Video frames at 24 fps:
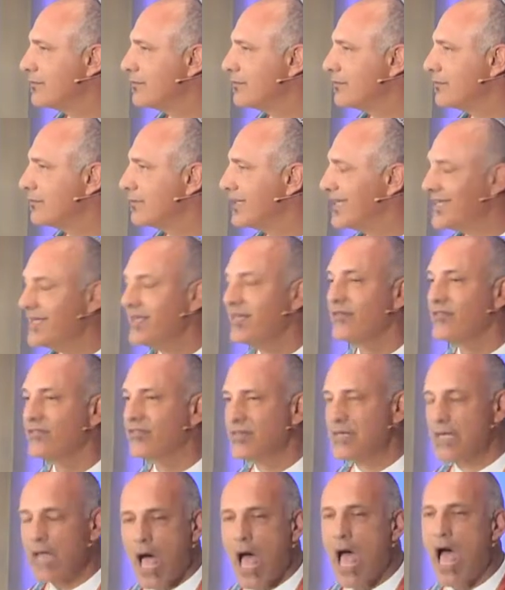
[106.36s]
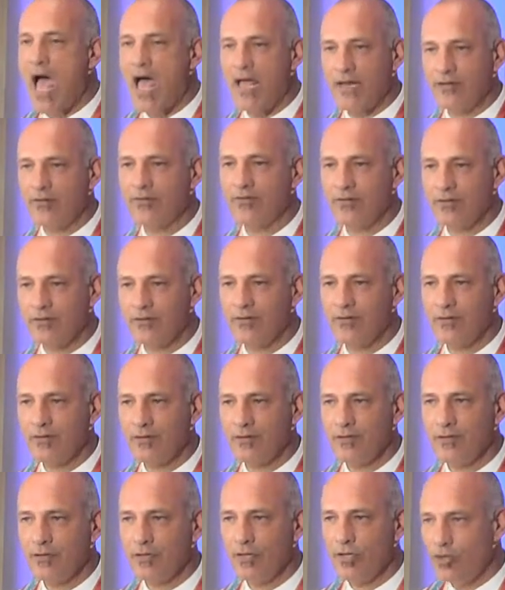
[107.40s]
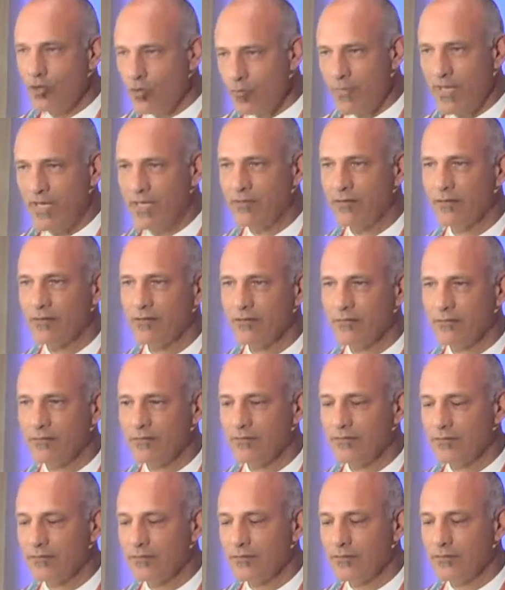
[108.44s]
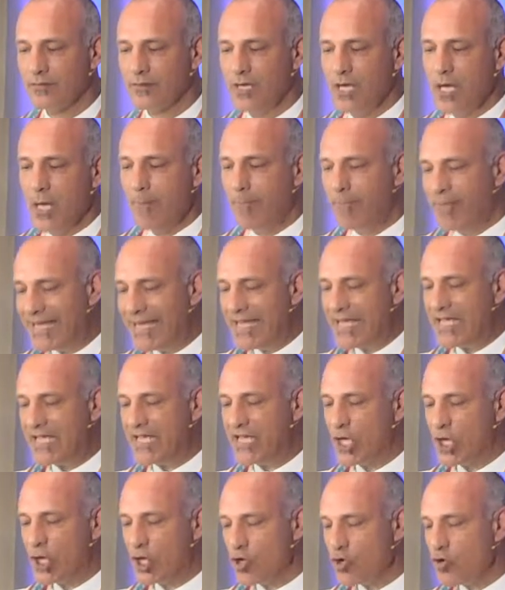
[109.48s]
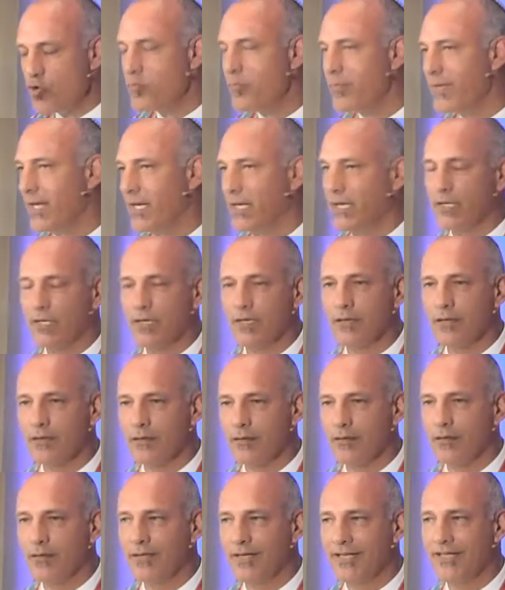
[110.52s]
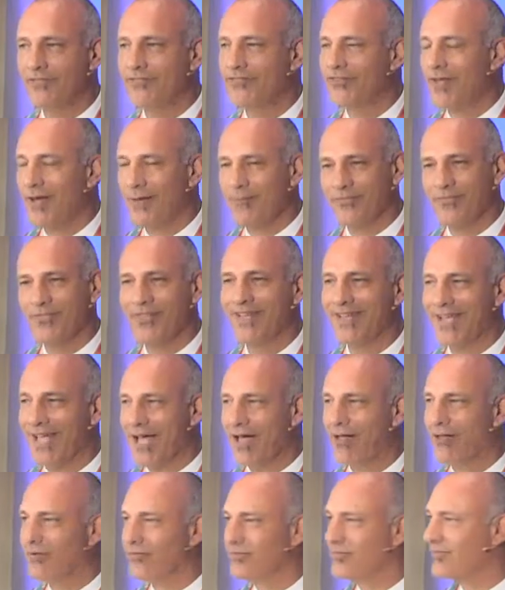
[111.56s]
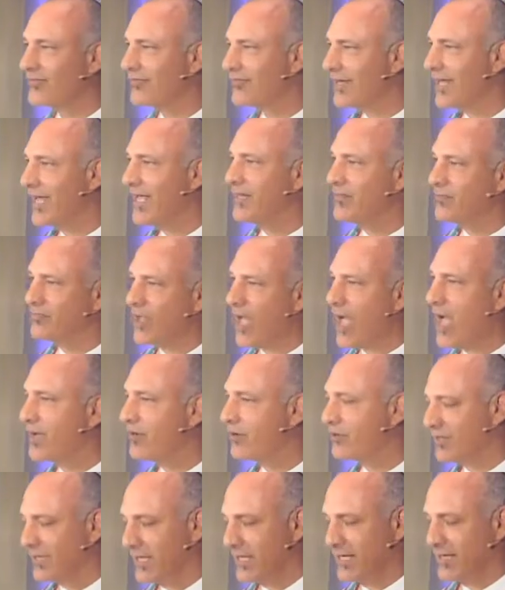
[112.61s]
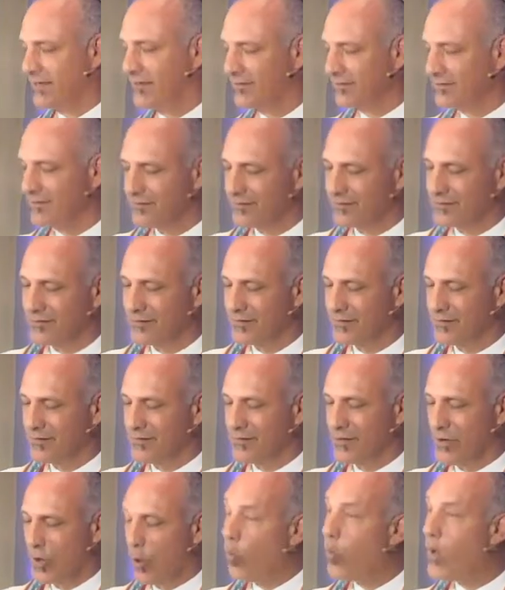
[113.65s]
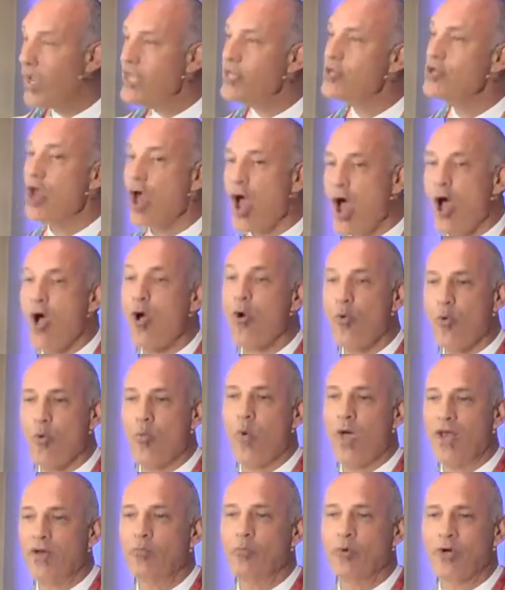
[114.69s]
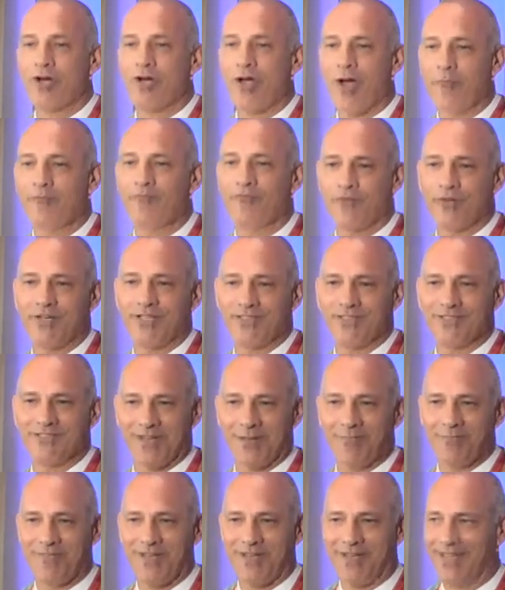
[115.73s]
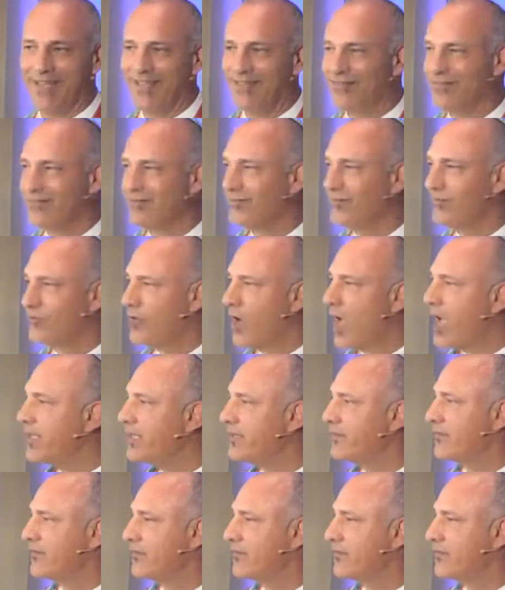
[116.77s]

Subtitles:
He is not human. Being human is something else entirely. We know when we're comforting somebody, right?